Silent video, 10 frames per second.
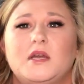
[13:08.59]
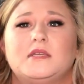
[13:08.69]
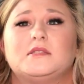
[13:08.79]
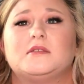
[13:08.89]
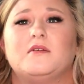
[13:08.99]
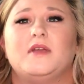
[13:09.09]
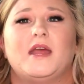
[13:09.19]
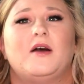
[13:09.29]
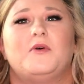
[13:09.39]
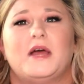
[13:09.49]
And so
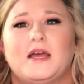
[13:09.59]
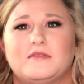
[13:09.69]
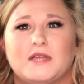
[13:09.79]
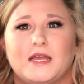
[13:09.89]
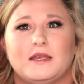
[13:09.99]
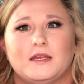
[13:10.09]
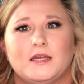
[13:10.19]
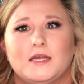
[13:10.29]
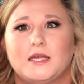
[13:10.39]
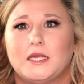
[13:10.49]
now I have like
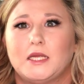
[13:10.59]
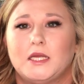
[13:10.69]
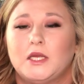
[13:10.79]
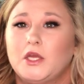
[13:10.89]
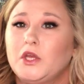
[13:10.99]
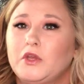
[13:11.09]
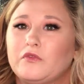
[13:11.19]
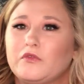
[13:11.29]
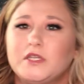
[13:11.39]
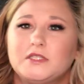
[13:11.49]

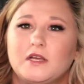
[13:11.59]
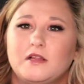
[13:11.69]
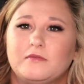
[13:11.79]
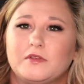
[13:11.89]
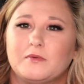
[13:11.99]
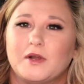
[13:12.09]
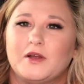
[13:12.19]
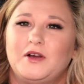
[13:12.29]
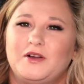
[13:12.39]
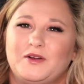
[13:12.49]
friends all over the
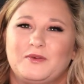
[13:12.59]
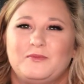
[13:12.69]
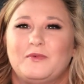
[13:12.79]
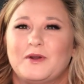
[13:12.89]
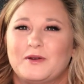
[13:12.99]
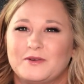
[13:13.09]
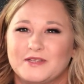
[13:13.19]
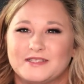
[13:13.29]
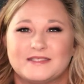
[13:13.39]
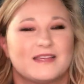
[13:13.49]
world,
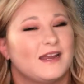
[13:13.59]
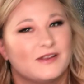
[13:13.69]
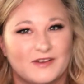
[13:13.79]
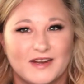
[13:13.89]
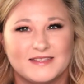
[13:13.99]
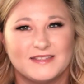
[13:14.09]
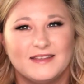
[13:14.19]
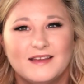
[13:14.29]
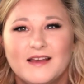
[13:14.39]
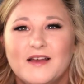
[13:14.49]
and it's kind of
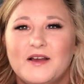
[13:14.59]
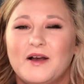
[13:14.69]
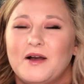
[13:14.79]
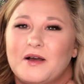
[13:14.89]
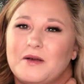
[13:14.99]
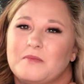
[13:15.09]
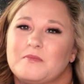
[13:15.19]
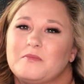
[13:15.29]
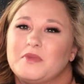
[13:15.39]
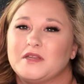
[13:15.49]
crazy.
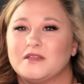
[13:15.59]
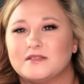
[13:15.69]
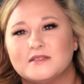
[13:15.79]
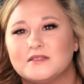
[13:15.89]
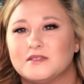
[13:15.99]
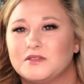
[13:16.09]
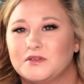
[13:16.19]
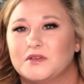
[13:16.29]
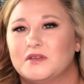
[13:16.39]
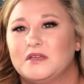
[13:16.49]
But it is a
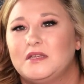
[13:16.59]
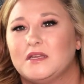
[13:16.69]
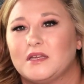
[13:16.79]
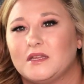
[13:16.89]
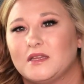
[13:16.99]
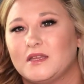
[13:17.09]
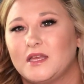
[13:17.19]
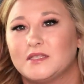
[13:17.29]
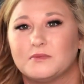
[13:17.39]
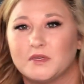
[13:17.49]
sisterhood, and
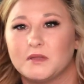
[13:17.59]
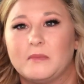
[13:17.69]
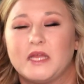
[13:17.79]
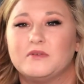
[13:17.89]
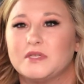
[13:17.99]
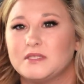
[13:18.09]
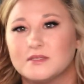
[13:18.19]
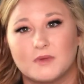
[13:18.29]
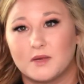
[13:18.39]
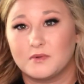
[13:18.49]
that's one of the main
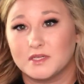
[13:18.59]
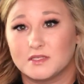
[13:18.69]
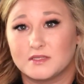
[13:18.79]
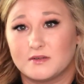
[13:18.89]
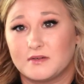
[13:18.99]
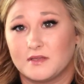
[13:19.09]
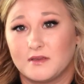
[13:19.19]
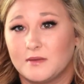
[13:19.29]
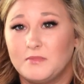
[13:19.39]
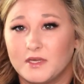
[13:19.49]
reasons why I wanted to start the
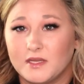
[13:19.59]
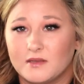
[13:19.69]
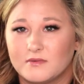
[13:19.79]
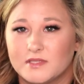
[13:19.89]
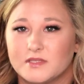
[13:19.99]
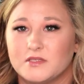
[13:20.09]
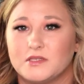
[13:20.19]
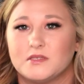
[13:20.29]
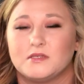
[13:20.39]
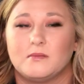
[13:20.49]
company. It wasn't
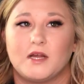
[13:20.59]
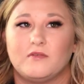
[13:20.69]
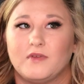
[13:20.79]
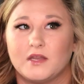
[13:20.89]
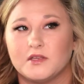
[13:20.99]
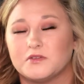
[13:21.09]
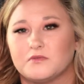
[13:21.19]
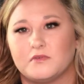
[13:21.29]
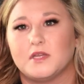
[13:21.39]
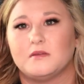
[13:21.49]
just about financial
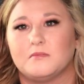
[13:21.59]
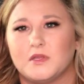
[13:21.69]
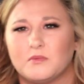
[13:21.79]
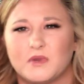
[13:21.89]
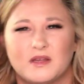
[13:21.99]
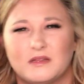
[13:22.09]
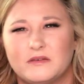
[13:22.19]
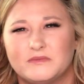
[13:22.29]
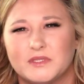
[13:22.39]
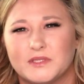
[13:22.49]
freedom and what I
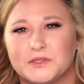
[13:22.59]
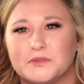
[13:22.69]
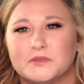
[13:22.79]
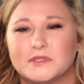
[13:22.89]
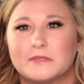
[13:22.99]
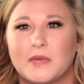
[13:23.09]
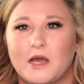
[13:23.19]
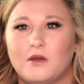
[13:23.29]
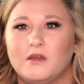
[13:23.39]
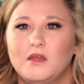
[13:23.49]
love to do. It was
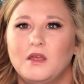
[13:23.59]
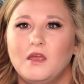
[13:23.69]
about